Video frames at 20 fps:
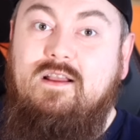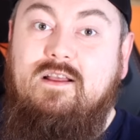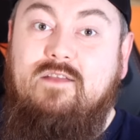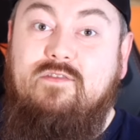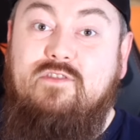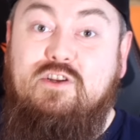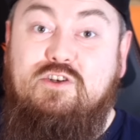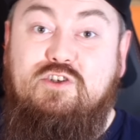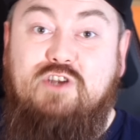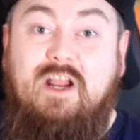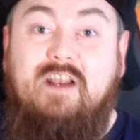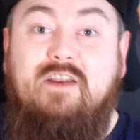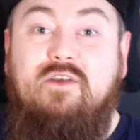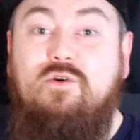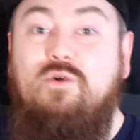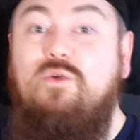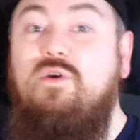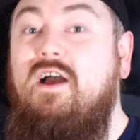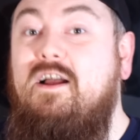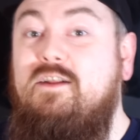The
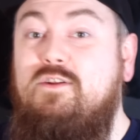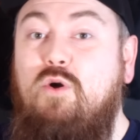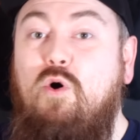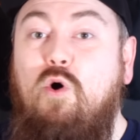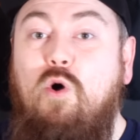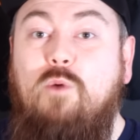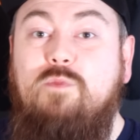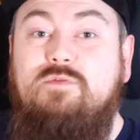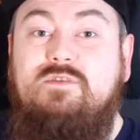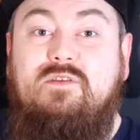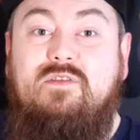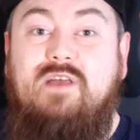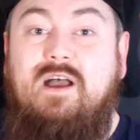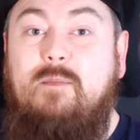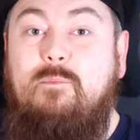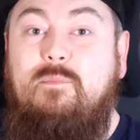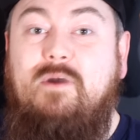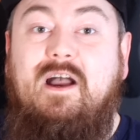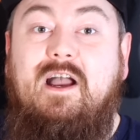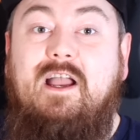general had hoped
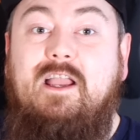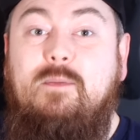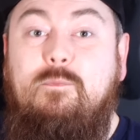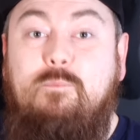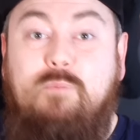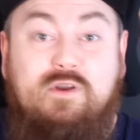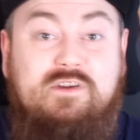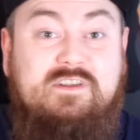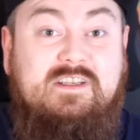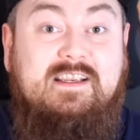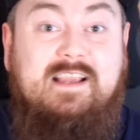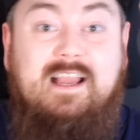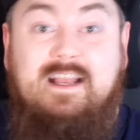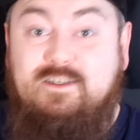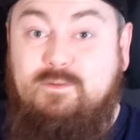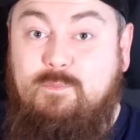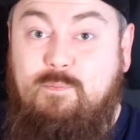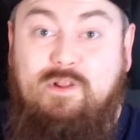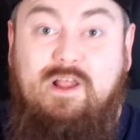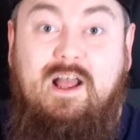that by putting
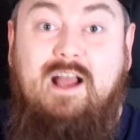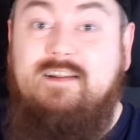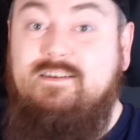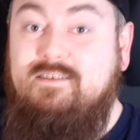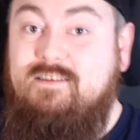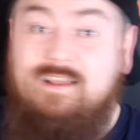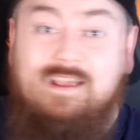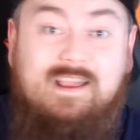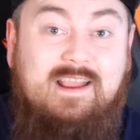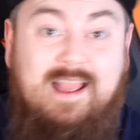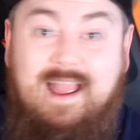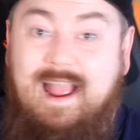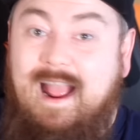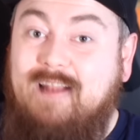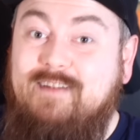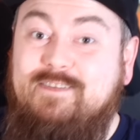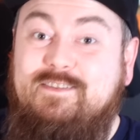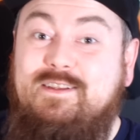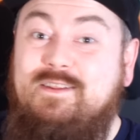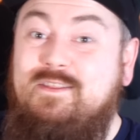his plant
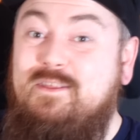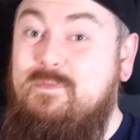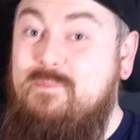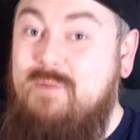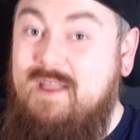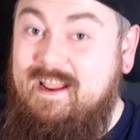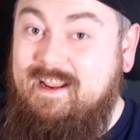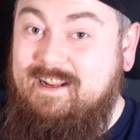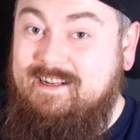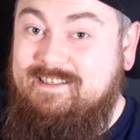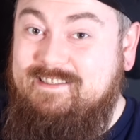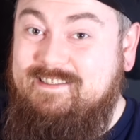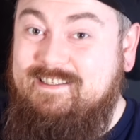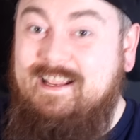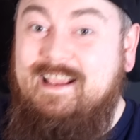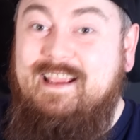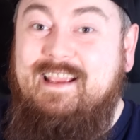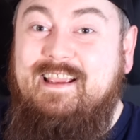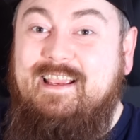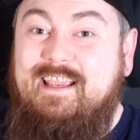into the mix,
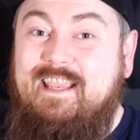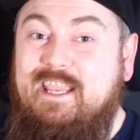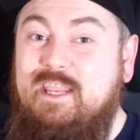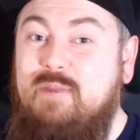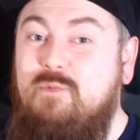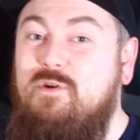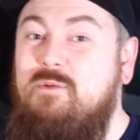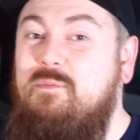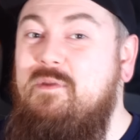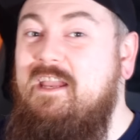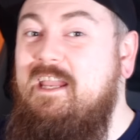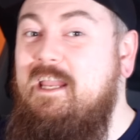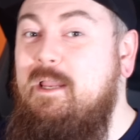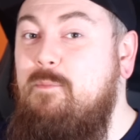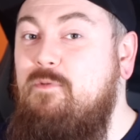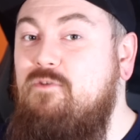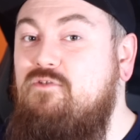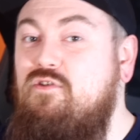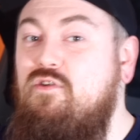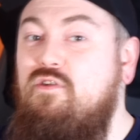he would be
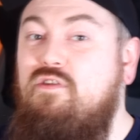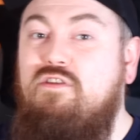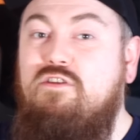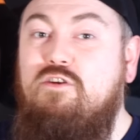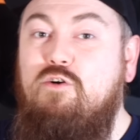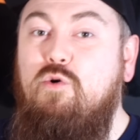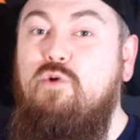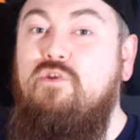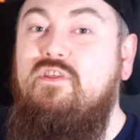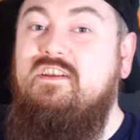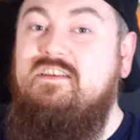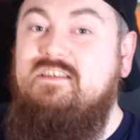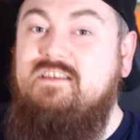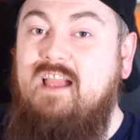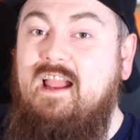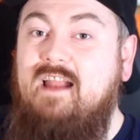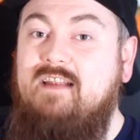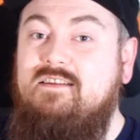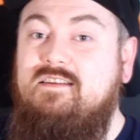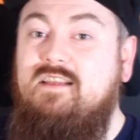able to throw the
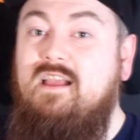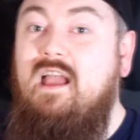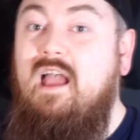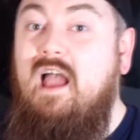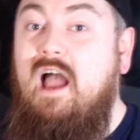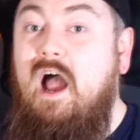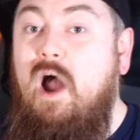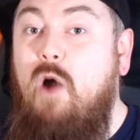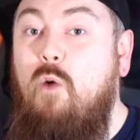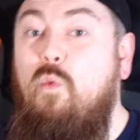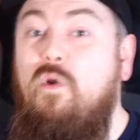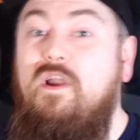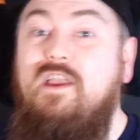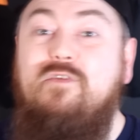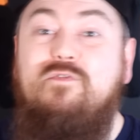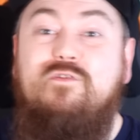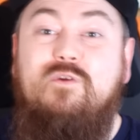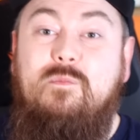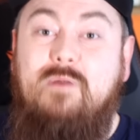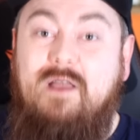scent away
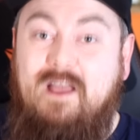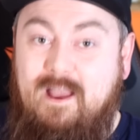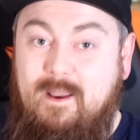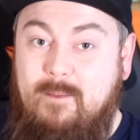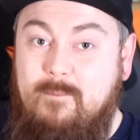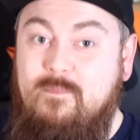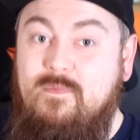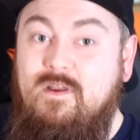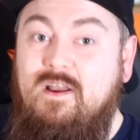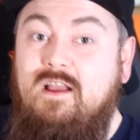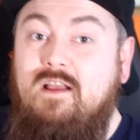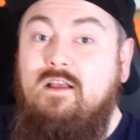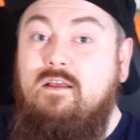from him,